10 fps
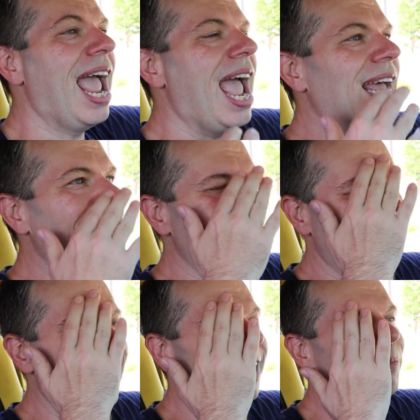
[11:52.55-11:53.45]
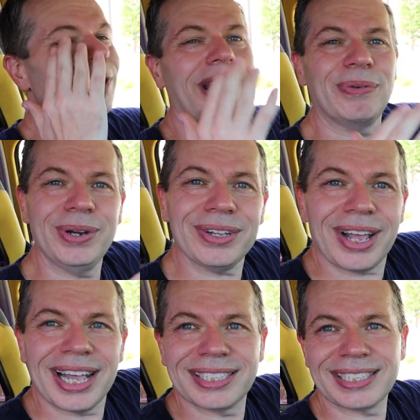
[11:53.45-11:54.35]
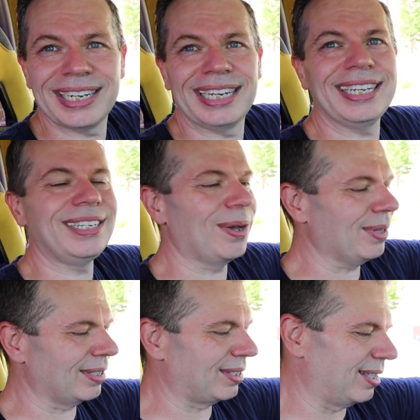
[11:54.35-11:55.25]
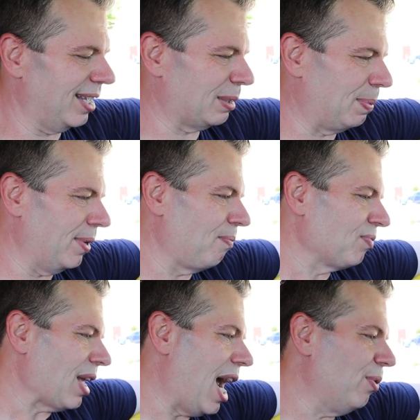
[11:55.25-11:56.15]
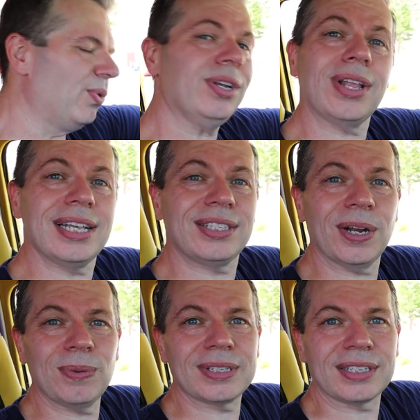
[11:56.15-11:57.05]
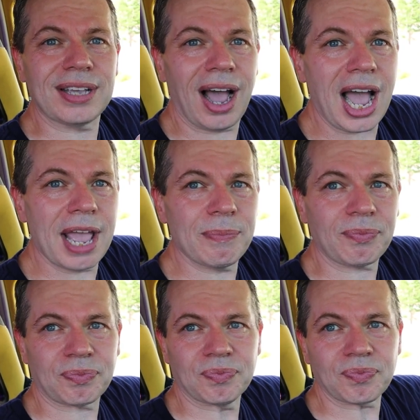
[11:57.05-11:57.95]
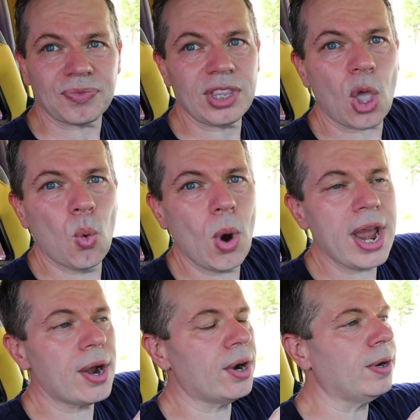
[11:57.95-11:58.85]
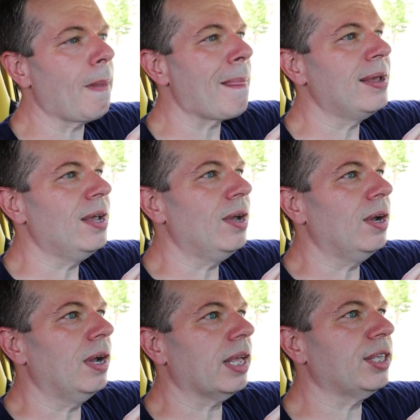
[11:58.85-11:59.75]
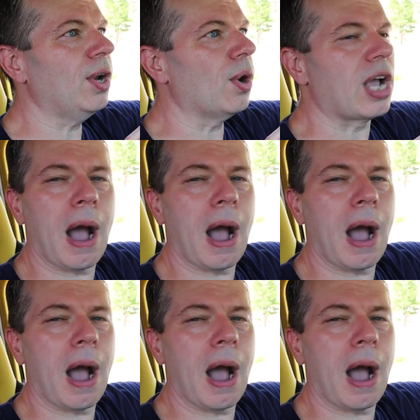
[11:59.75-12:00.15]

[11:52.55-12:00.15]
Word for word: and uh, what I realized, and I didn't know this, this, but I realized there was a time where, you know, a